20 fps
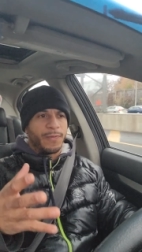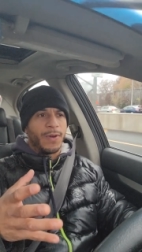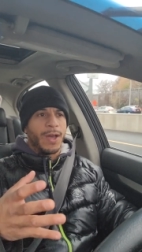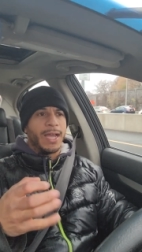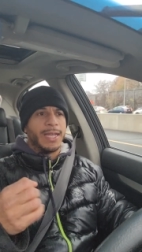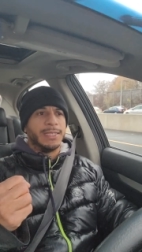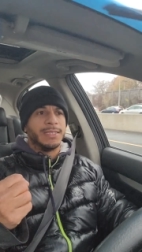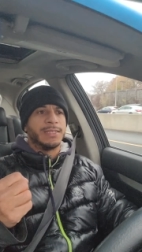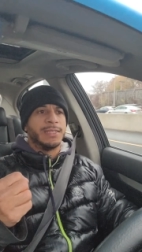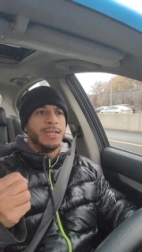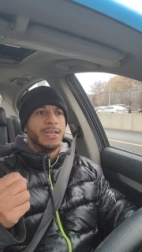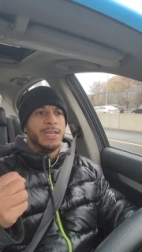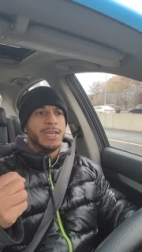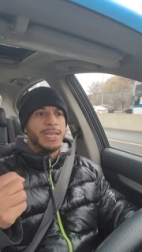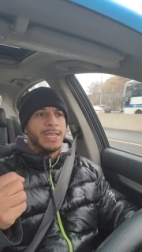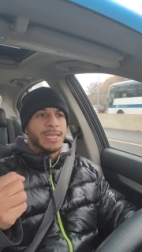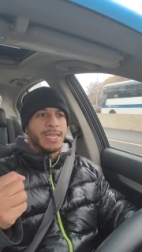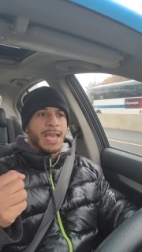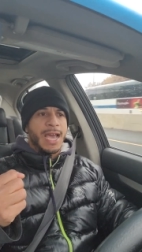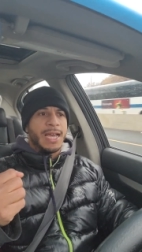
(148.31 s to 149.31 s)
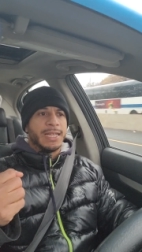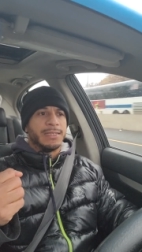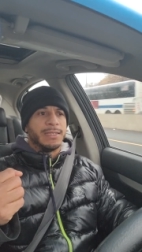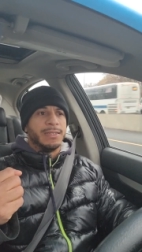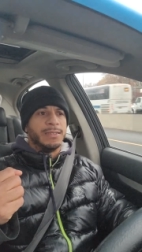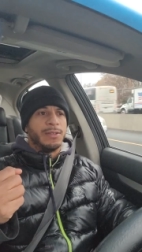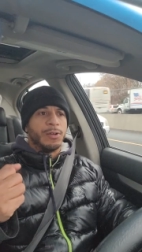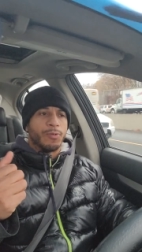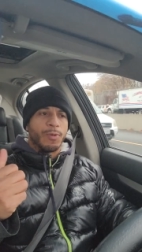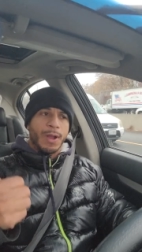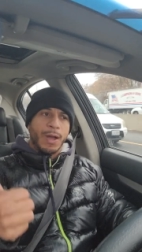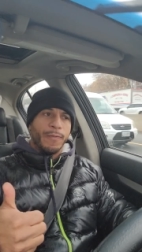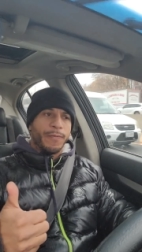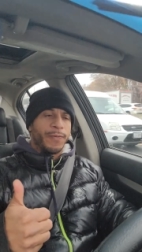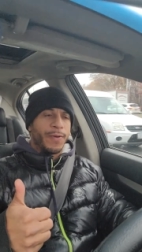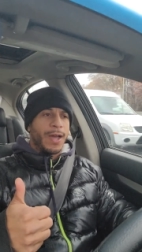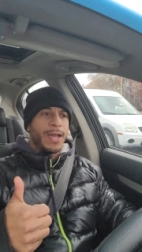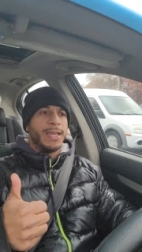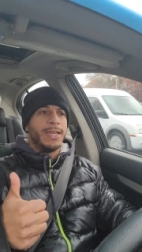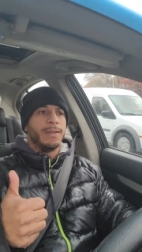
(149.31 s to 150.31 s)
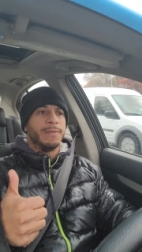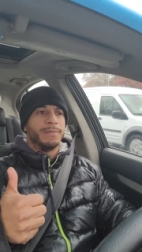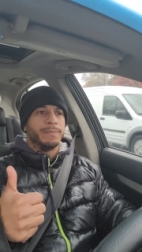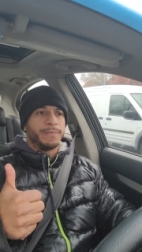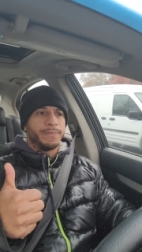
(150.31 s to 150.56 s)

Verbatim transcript: fights. He had the Dirrell fight.